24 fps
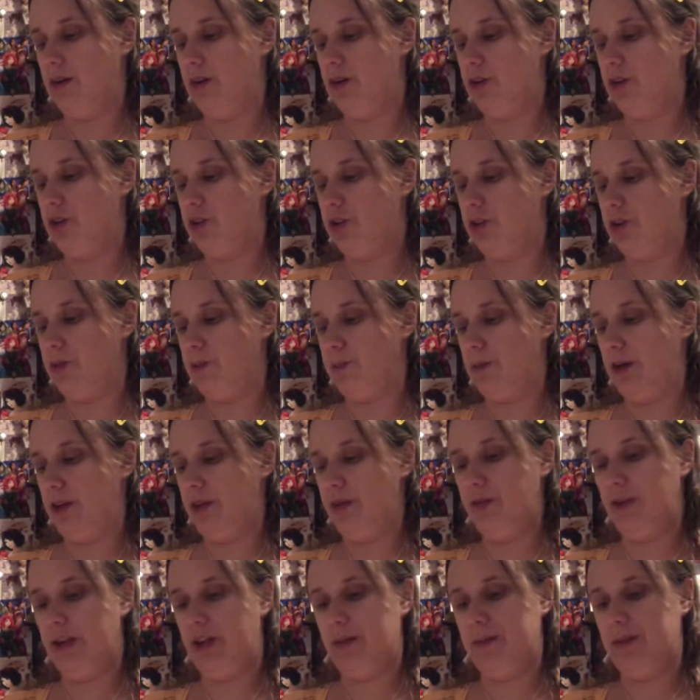showed
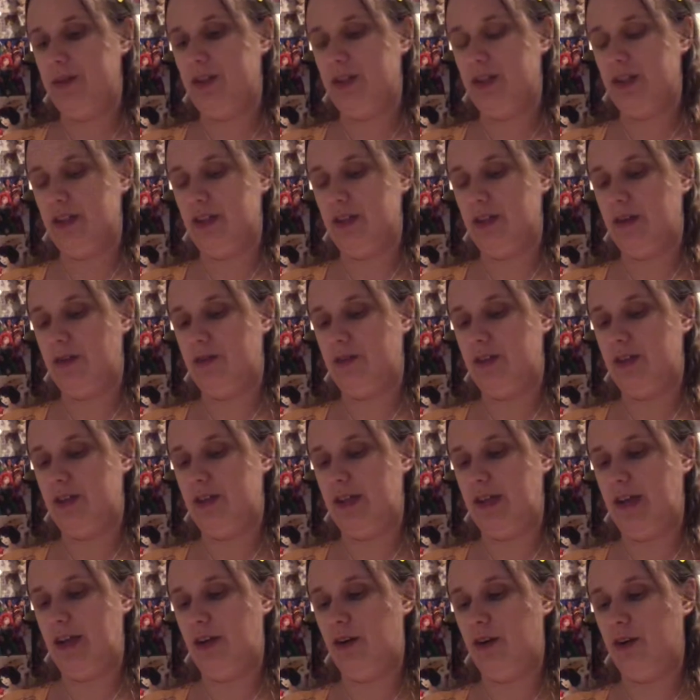muddled images of the
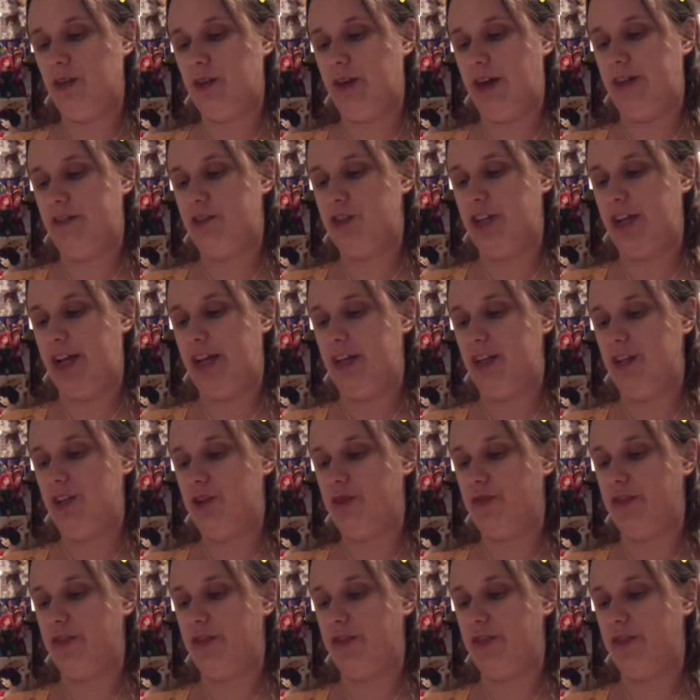day her life changed,